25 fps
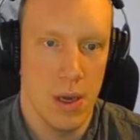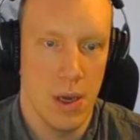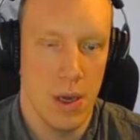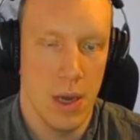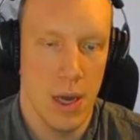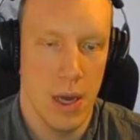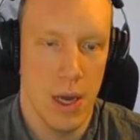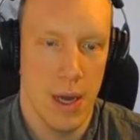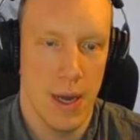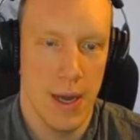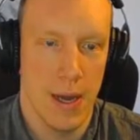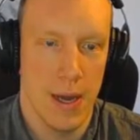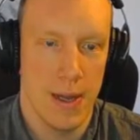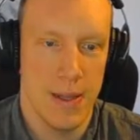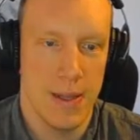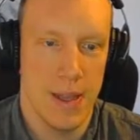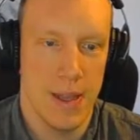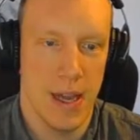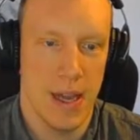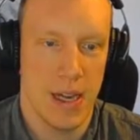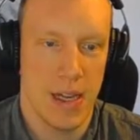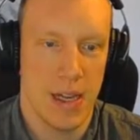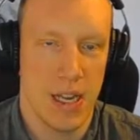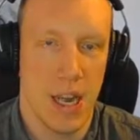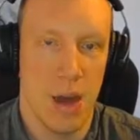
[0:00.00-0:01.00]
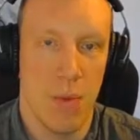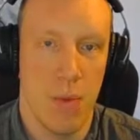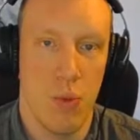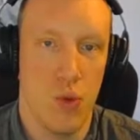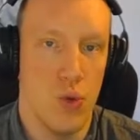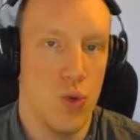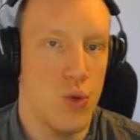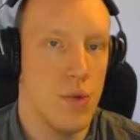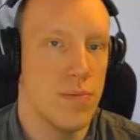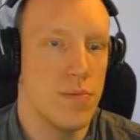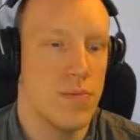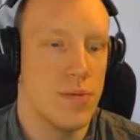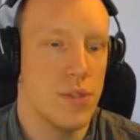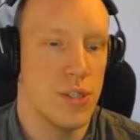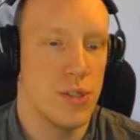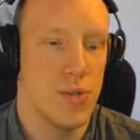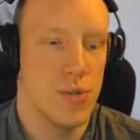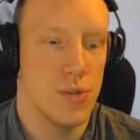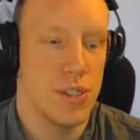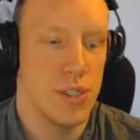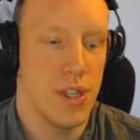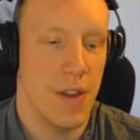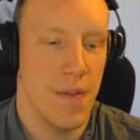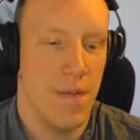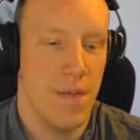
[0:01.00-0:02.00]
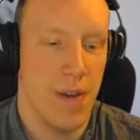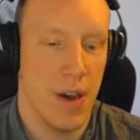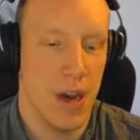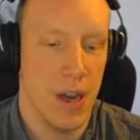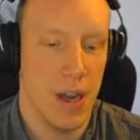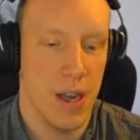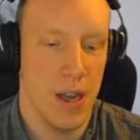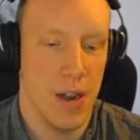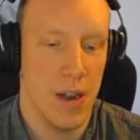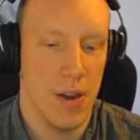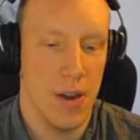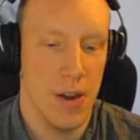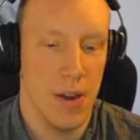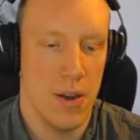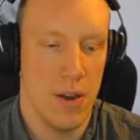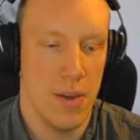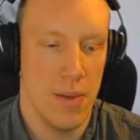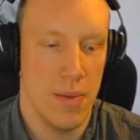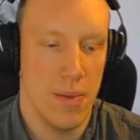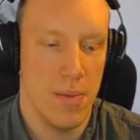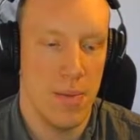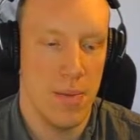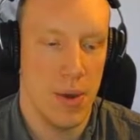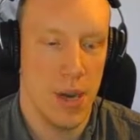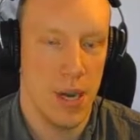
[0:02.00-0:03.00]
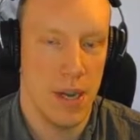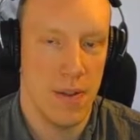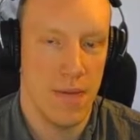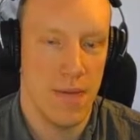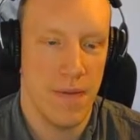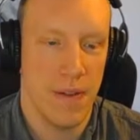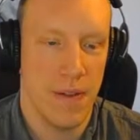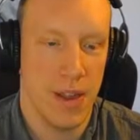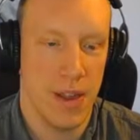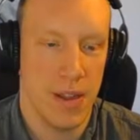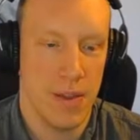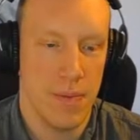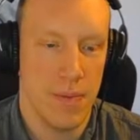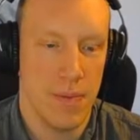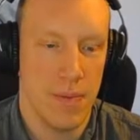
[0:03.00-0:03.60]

Uh, that Kabu used, the fire bug thing.